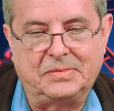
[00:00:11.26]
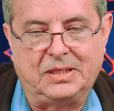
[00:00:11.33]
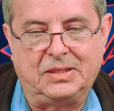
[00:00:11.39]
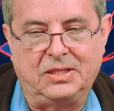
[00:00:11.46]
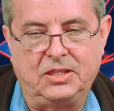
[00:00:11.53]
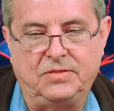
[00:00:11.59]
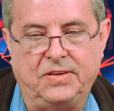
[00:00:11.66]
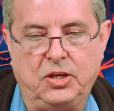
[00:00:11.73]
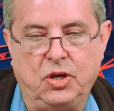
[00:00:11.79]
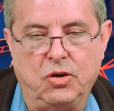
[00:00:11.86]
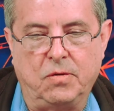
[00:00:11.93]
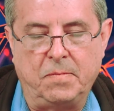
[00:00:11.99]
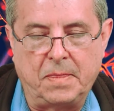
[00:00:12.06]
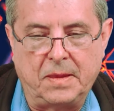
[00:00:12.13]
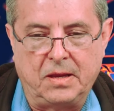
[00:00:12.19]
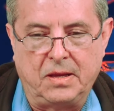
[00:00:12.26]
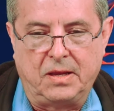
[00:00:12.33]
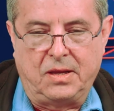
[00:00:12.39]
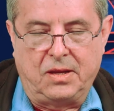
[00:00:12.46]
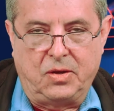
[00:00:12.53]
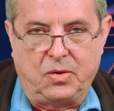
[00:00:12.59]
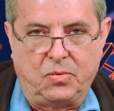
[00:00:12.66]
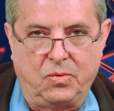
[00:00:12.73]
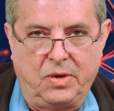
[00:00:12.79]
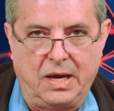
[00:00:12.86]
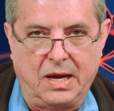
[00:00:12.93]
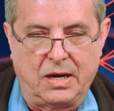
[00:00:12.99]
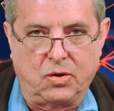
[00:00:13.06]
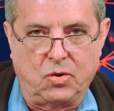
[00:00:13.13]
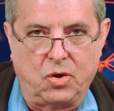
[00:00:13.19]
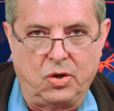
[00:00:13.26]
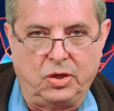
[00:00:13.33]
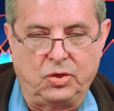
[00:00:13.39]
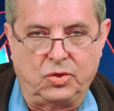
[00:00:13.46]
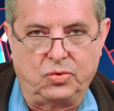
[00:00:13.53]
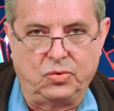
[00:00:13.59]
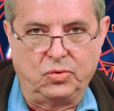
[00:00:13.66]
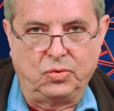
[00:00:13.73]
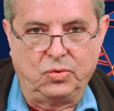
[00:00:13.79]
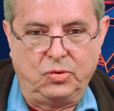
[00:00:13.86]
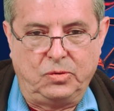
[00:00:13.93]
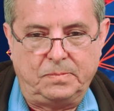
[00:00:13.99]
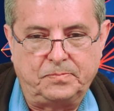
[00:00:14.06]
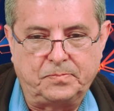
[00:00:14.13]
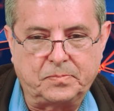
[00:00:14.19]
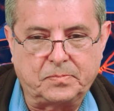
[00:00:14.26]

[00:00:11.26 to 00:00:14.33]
In this video, we are going to